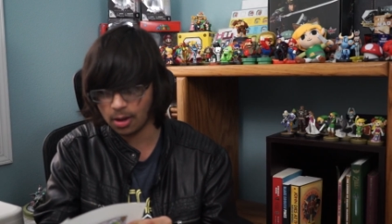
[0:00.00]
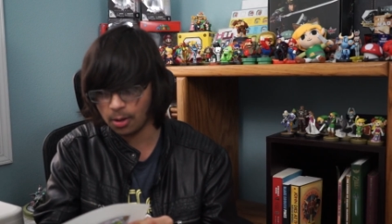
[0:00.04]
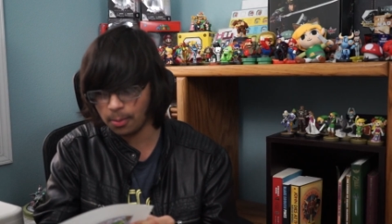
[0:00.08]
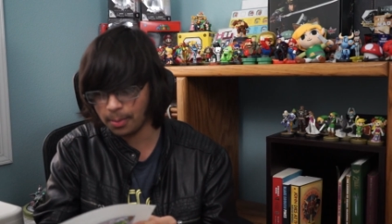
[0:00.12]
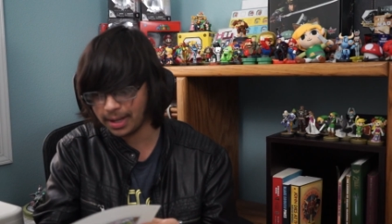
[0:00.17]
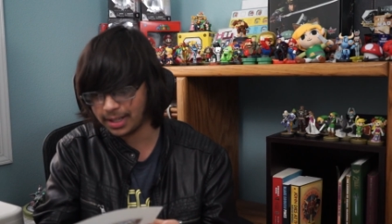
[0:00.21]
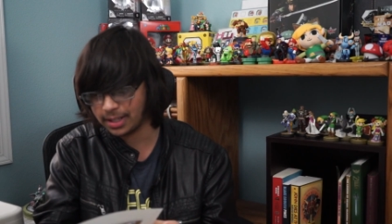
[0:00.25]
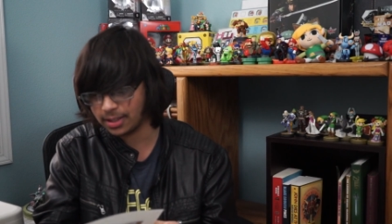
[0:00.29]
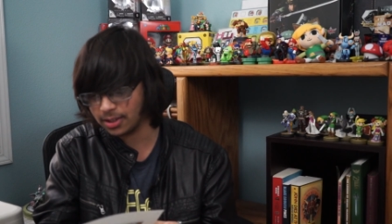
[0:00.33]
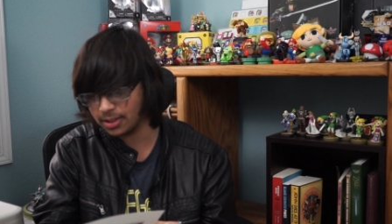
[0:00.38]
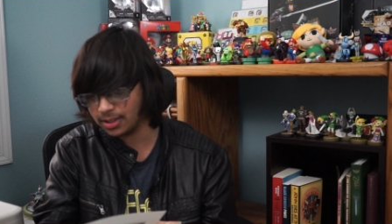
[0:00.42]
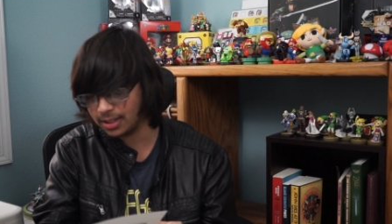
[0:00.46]
Oh
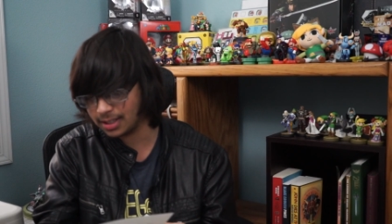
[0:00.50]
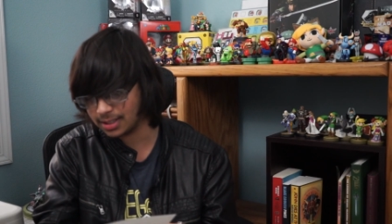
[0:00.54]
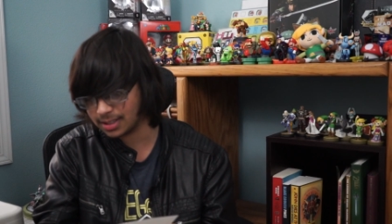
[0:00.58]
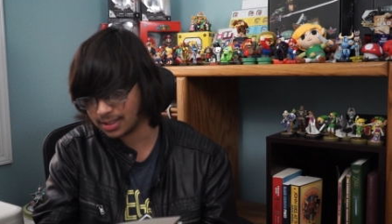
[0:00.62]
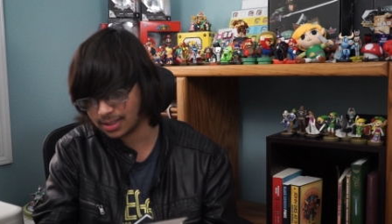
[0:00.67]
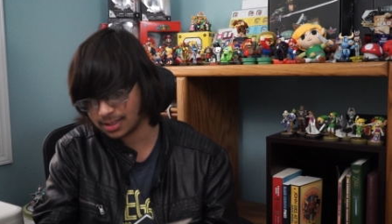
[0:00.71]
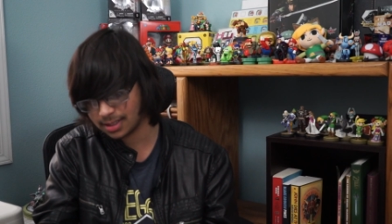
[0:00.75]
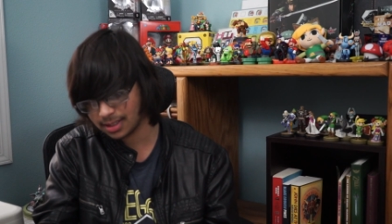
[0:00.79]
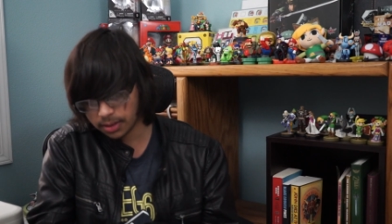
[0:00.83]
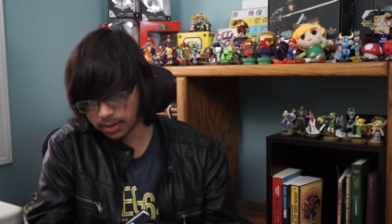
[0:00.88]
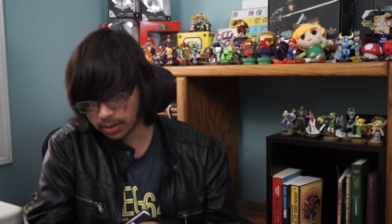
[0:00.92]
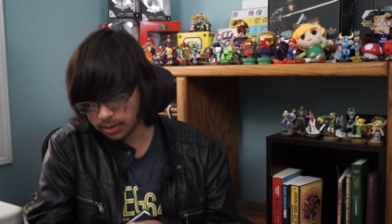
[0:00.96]
my
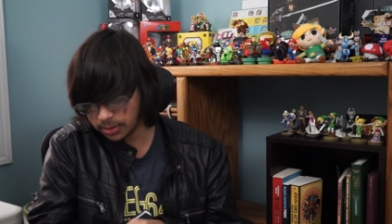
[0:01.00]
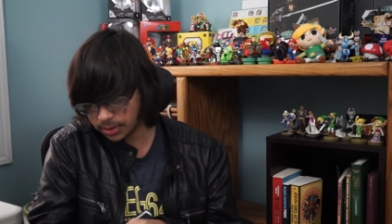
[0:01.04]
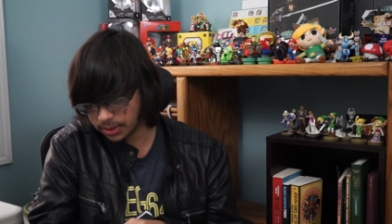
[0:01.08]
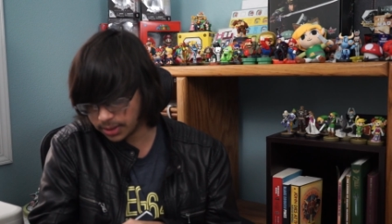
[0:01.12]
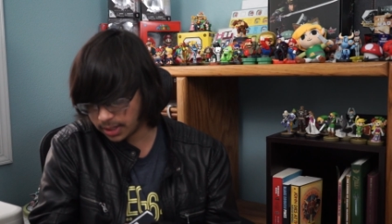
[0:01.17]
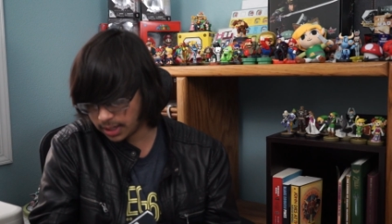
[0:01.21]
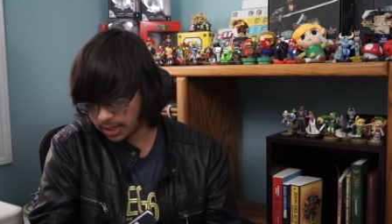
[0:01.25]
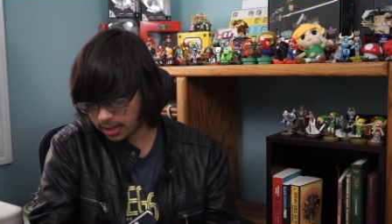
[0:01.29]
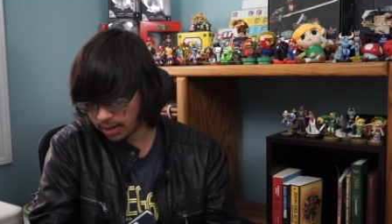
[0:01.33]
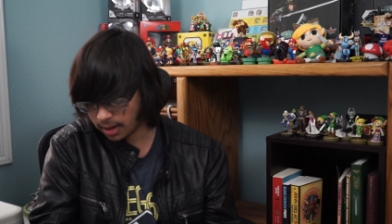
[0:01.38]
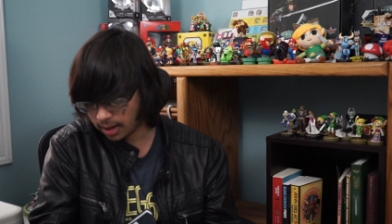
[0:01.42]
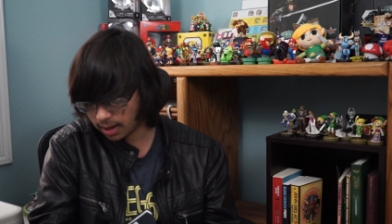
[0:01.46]
goodness. There's
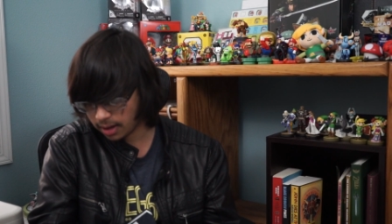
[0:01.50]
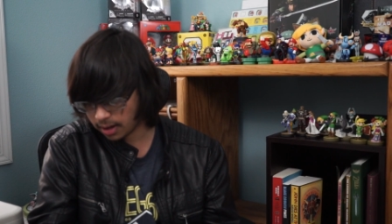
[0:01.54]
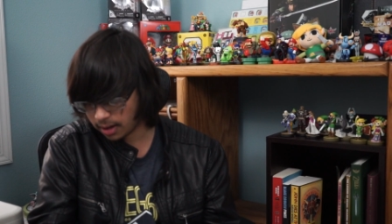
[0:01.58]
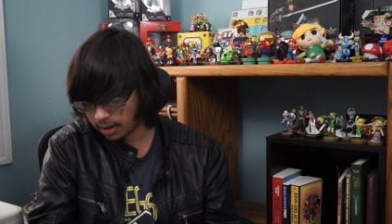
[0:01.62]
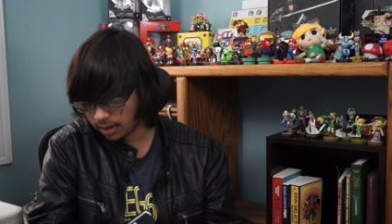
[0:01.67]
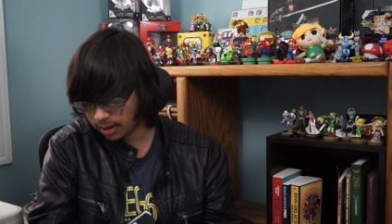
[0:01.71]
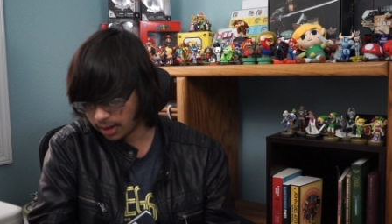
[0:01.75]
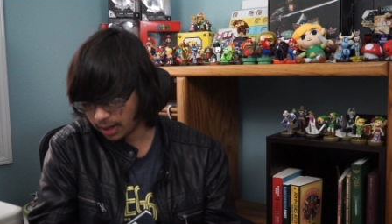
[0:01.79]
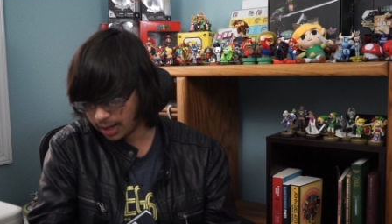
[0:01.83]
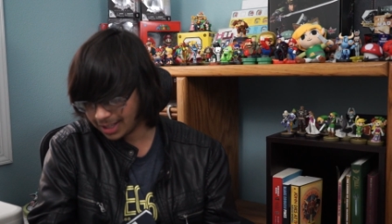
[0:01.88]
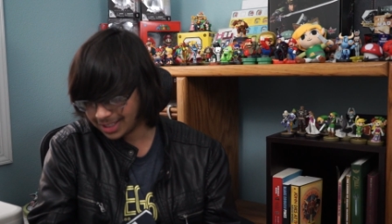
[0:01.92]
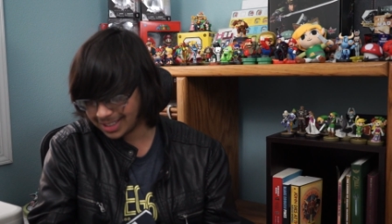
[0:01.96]

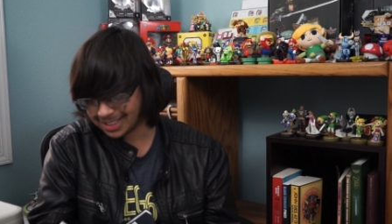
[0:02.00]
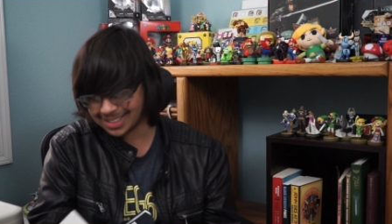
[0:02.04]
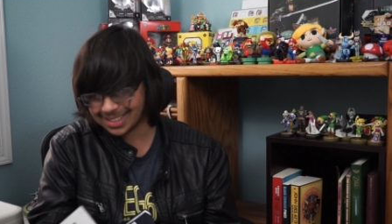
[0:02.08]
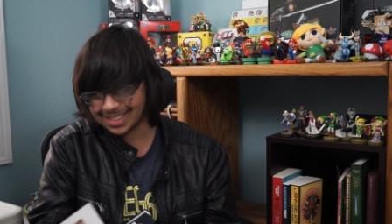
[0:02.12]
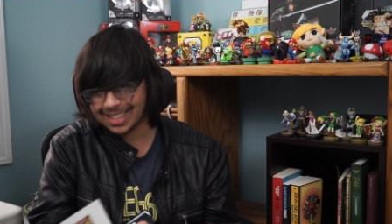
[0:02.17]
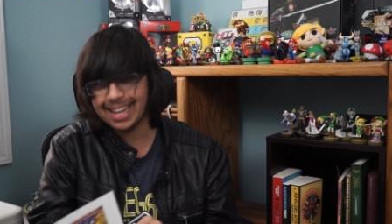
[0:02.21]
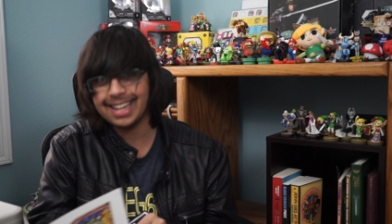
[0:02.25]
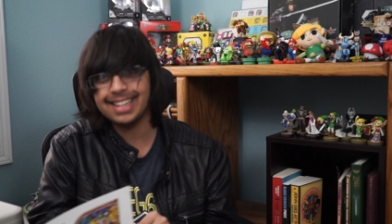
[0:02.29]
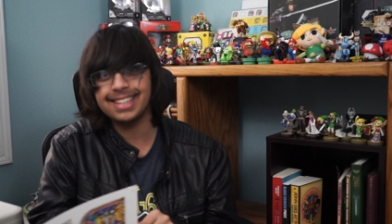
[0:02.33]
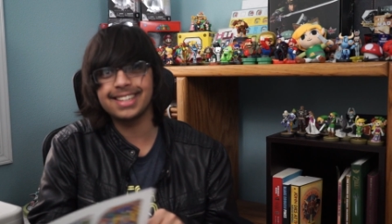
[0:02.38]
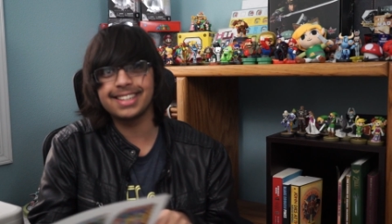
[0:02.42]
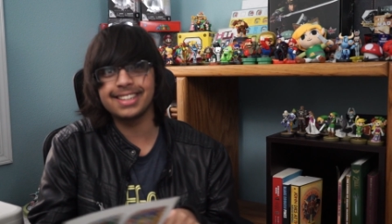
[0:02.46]
the
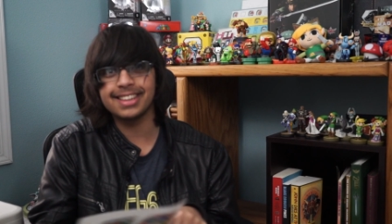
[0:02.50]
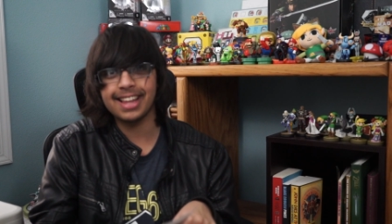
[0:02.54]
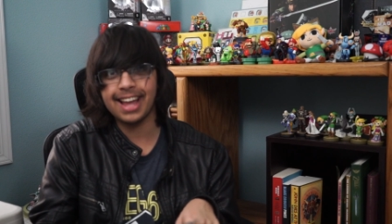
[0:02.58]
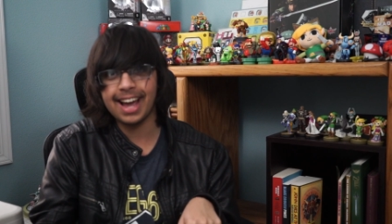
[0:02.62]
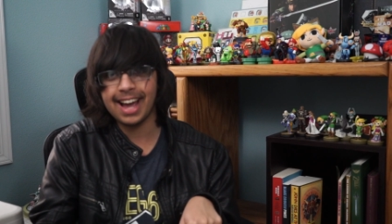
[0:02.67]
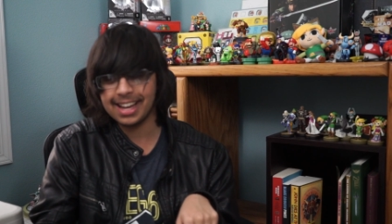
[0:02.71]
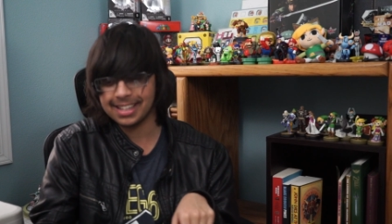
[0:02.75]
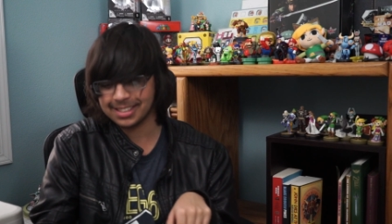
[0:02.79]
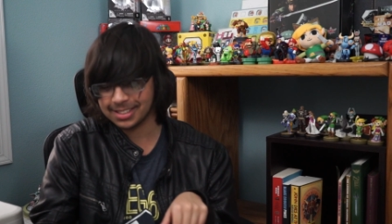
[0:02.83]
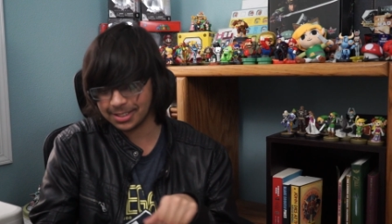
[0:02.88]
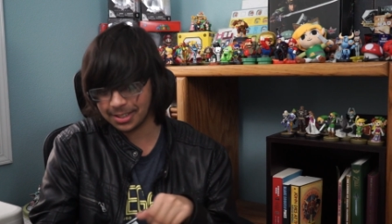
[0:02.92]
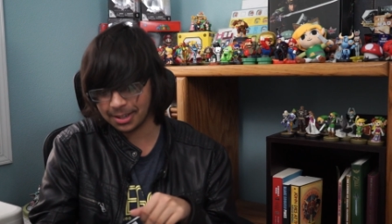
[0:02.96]
stained
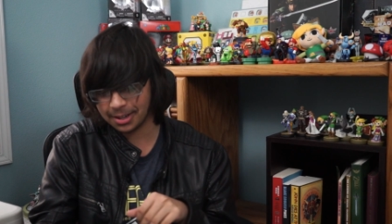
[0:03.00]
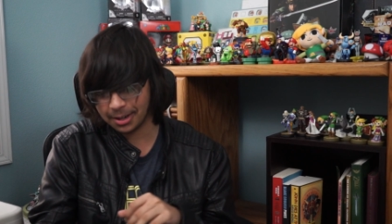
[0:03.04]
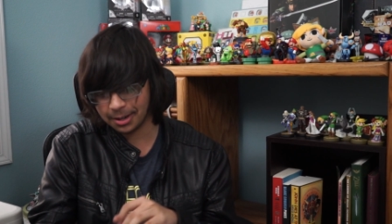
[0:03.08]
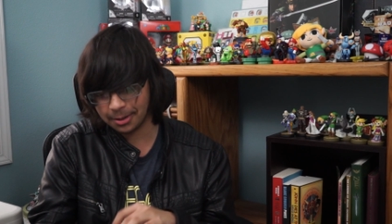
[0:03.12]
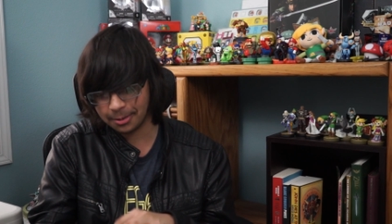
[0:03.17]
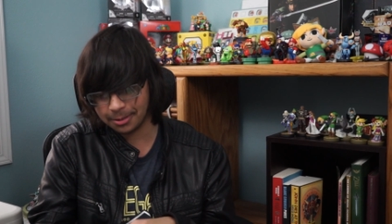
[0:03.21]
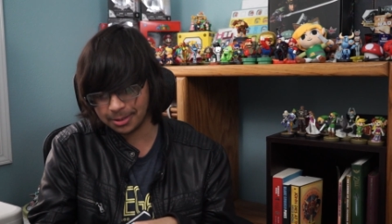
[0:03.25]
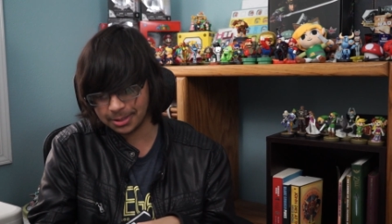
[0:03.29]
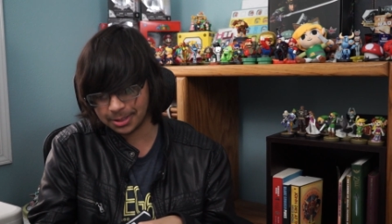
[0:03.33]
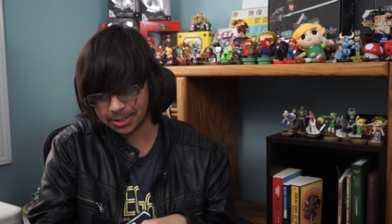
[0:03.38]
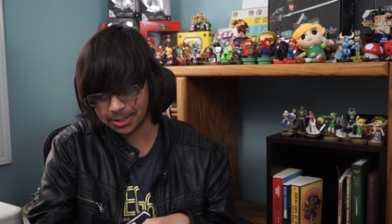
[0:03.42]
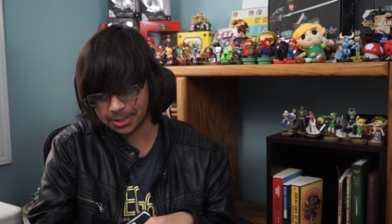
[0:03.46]
glass
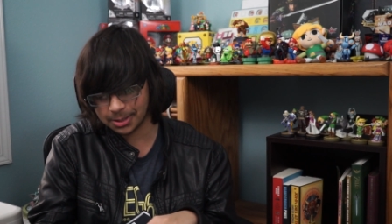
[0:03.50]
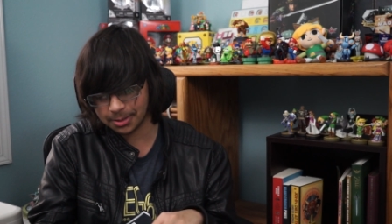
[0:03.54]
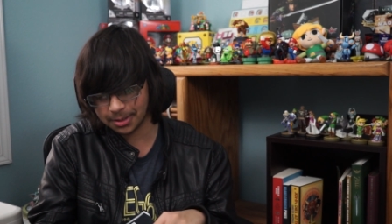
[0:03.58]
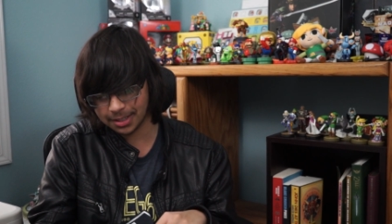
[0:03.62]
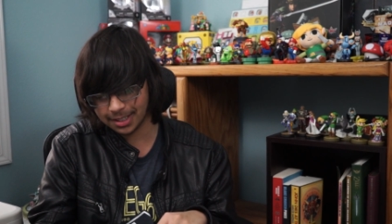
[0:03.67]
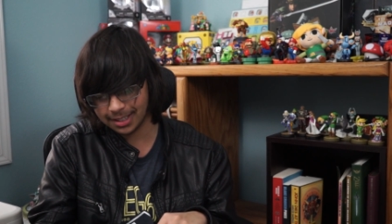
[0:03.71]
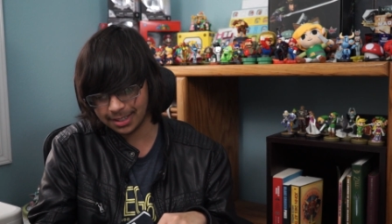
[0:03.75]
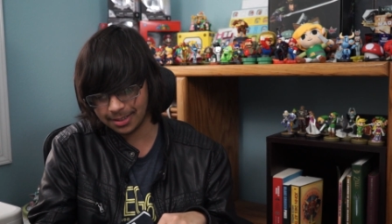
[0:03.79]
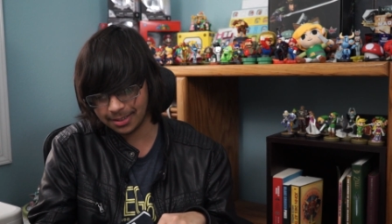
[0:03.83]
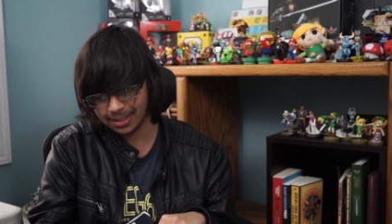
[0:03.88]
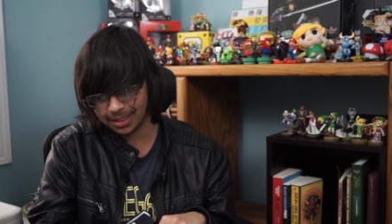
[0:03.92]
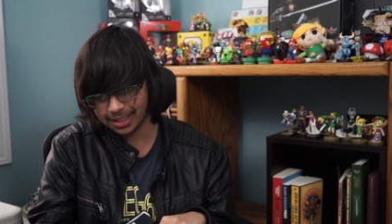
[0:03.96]
art, which is
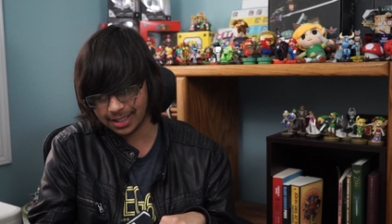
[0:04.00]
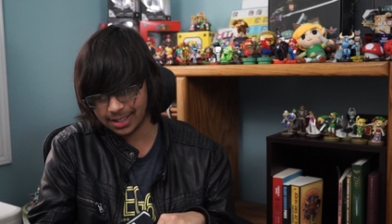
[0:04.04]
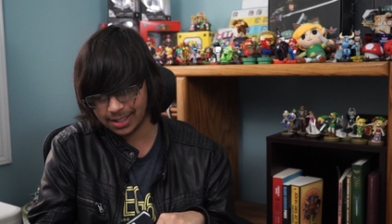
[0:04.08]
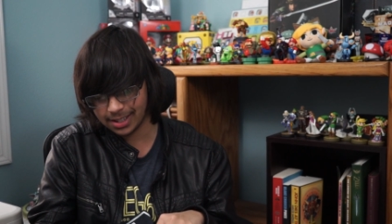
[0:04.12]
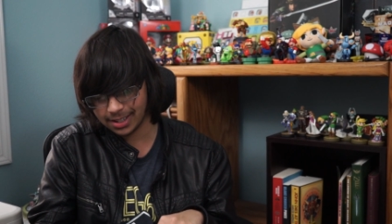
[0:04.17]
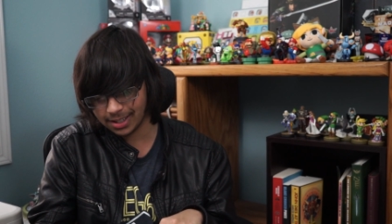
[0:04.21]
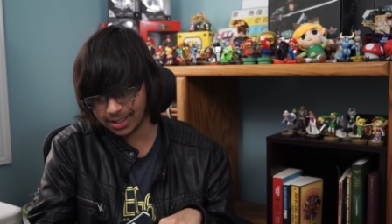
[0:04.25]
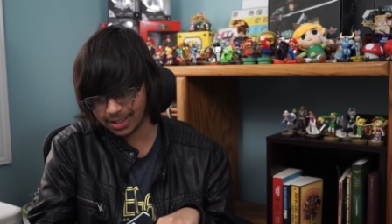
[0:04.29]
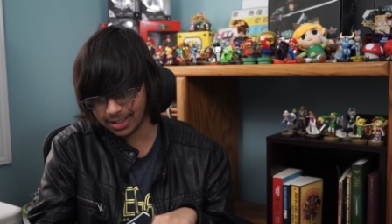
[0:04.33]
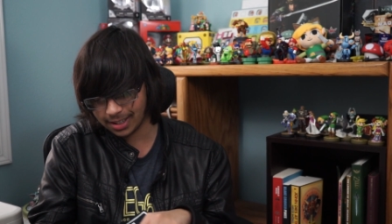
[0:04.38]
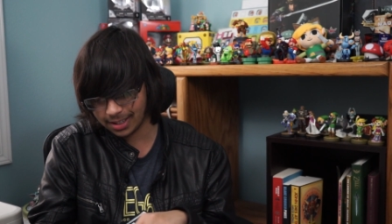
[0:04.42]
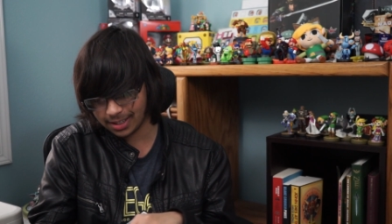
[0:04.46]
really, really
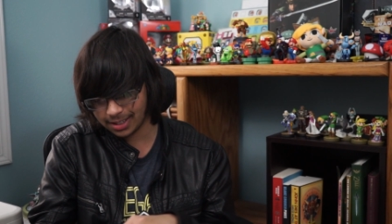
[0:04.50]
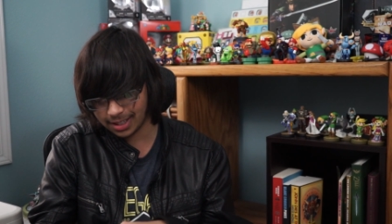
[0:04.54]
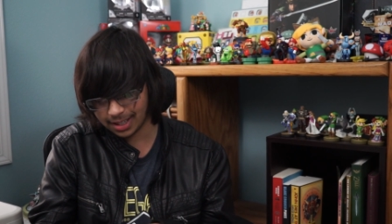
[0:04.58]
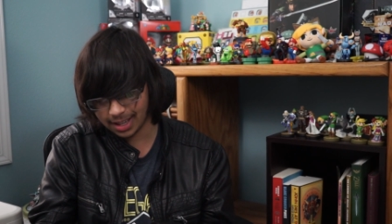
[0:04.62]
good.